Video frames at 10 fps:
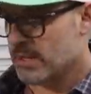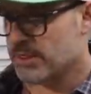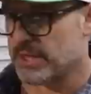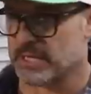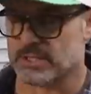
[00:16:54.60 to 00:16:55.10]

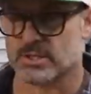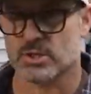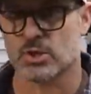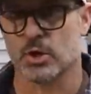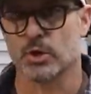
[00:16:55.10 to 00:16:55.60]
things to
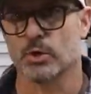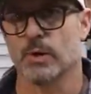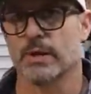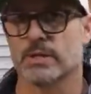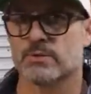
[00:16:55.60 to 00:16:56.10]
show
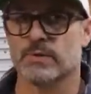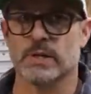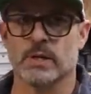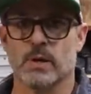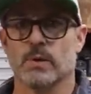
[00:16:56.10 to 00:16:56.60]
you on this
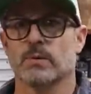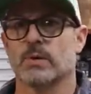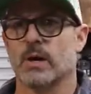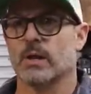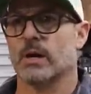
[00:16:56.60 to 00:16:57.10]
video
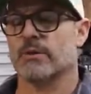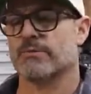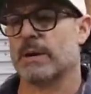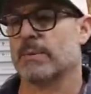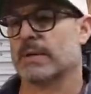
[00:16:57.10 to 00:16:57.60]
not a lot of
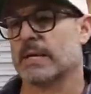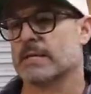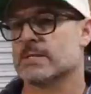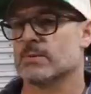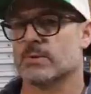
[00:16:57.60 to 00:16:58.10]

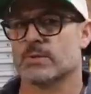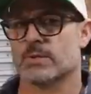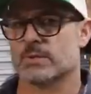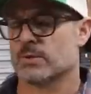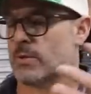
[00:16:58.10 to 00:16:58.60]
fabrication it was
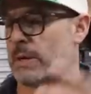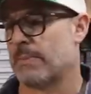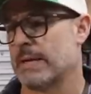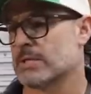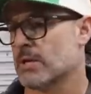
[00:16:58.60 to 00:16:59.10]
just a quick
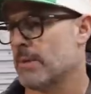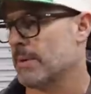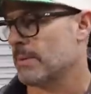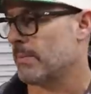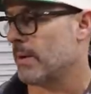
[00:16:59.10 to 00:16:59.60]
paint job
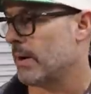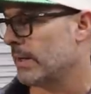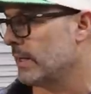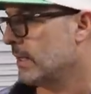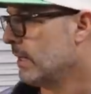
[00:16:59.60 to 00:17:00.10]
on the
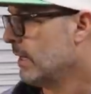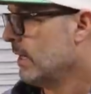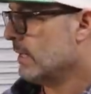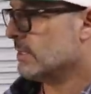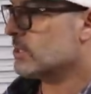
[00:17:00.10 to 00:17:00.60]
body
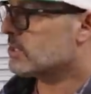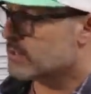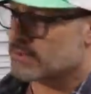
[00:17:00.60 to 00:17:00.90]
and just